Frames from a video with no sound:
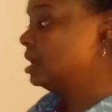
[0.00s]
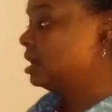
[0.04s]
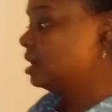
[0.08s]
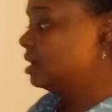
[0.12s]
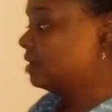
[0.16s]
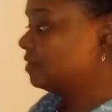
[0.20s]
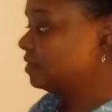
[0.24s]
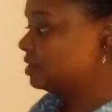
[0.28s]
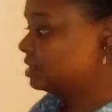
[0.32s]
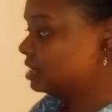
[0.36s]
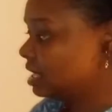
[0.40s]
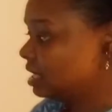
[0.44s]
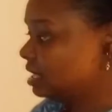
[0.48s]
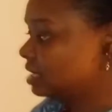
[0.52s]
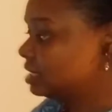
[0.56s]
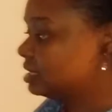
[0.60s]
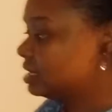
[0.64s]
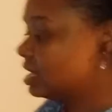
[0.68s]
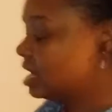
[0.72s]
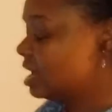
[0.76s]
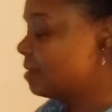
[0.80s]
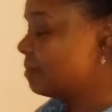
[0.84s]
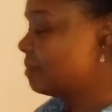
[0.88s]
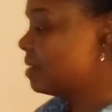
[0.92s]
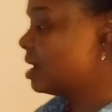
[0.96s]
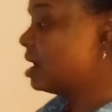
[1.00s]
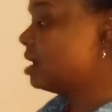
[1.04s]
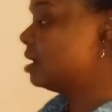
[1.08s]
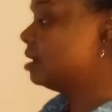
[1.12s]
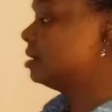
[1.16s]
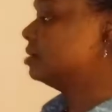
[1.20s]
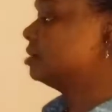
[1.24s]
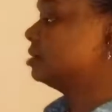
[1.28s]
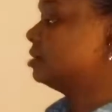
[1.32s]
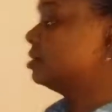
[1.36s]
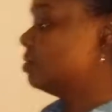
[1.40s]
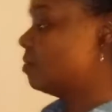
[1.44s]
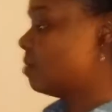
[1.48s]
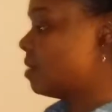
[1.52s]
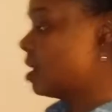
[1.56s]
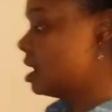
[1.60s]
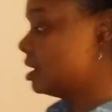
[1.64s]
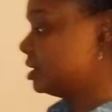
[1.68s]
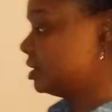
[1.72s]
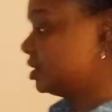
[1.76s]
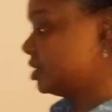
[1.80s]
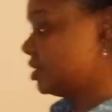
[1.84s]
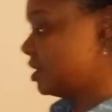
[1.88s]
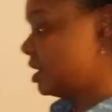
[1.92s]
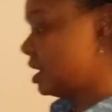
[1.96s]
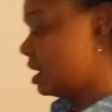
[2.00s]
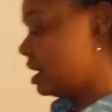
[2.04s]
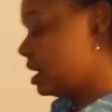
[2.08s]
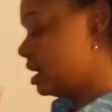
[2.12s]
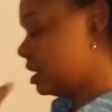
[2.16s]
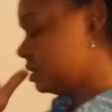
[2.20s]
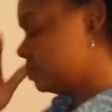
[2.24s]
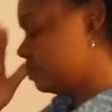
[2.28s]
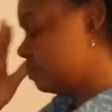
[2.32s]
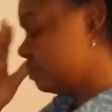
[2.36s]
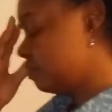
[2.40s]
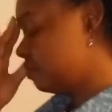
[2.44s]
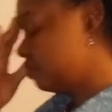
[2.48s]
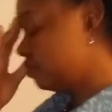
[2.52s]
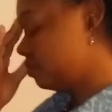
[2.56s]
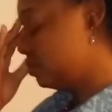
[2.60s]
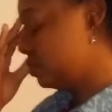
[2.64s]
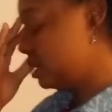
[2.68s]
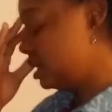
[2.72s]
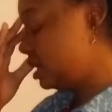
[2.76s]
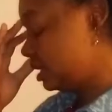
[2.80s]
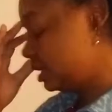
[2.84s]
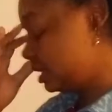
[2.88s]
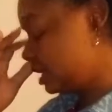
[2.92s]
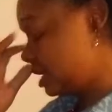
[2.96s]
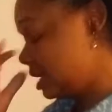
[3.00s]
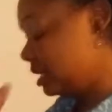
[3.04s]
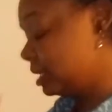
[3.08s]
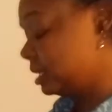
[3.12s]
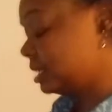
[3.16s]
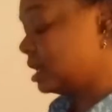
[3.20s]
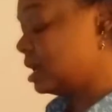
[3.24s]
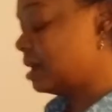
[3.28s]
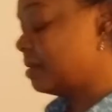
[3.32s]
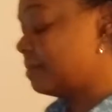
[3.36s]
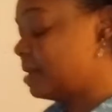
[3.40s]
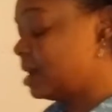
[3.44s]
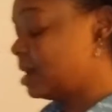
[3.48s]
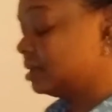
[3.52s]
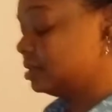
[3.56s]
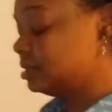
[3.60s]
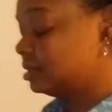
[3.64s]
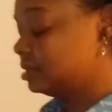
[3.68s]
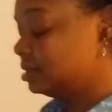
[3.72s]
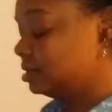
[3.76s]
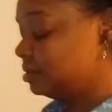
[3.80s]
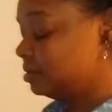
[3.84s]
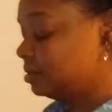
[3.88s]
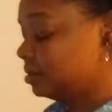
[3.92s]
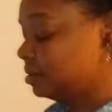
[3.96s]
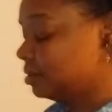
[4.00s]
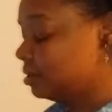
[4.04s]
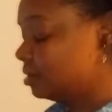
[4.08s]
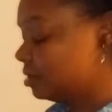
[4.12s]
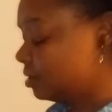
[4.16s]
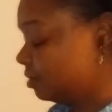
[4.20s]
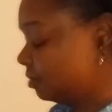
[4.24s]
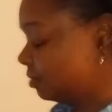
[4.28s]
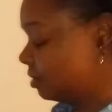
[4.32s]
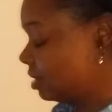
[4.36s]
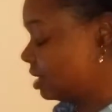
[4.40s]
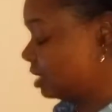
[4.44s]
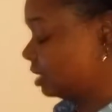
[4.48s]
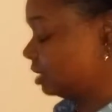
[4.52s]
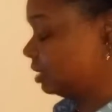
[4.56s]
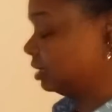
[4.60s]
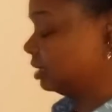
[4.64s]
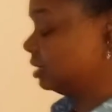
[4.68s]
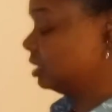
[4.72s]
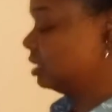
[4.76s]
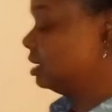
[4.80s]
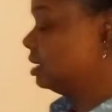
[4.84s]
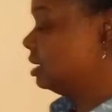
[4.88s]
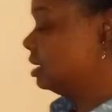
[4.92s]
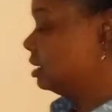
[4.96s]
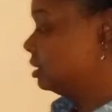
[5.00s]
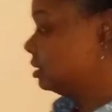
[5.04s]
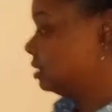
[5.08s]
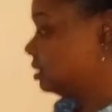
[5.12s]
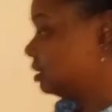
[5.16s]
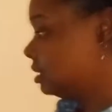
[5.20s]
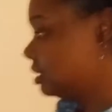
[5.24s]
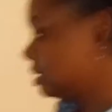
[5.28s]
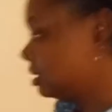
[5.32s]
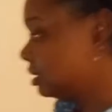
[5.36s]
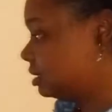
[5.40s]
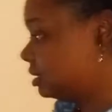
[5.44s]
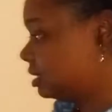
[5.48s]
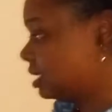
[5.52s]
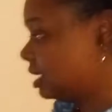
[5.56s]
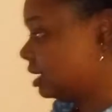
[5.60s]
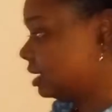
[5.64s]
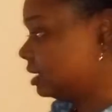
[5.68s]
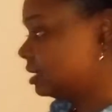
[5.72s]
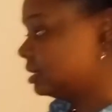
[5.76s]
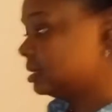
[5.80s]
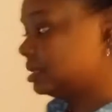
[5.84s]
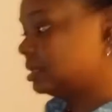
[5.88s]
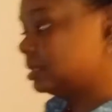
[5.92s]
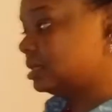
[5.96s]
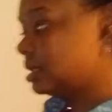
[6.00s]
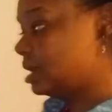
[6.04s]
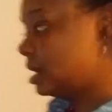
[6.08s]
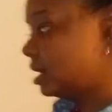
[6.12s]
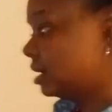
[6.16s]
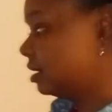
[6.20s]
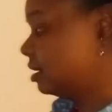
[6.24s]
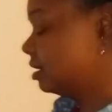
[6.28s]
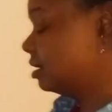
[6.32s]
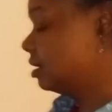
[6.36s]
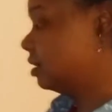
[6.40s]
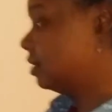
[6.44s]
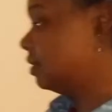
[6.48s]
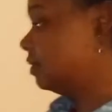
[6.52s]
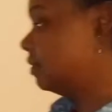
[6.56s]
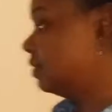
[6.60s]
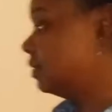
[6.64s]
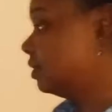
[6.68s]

If you take the time out to wash your hands, you need to take the time out to do it correctly. 10 seconds is not enough.